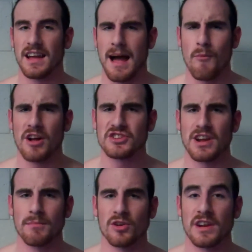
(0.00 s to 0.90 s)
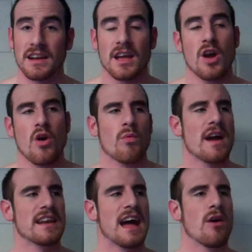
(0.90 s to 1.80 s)
I'm watching, I'm learning.
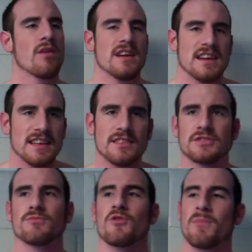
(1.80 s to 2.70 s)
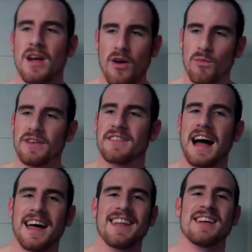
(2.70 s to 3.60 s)
Right now, in this room, we've
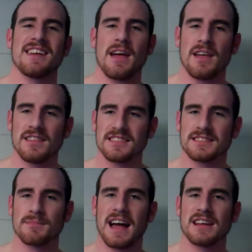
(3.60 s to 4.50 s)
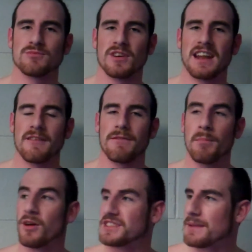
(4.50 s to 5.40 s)
got some guys working on a
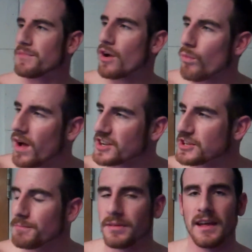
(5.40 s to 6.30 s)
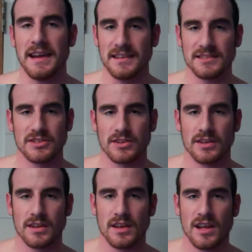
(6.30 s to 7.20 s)
football team. They're watching plays.
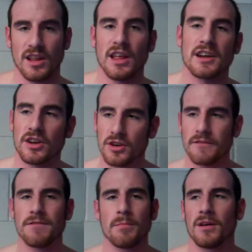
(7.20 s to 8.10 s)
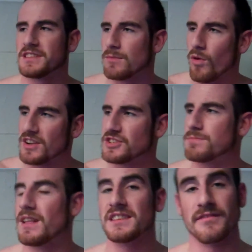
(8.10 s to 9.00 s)
Like a good football team watches
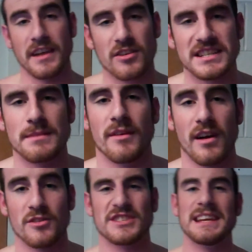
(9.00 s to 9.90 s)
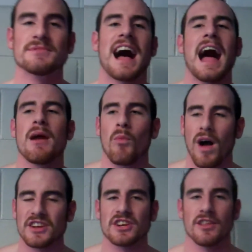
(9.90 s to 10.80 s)
plays of their team, of other teams, I
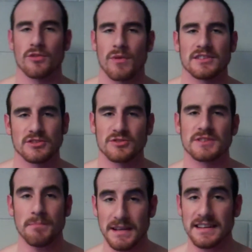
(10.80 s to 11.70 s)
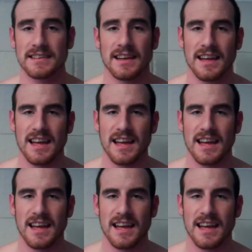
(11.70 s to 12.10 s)
watch other wrestlers compete.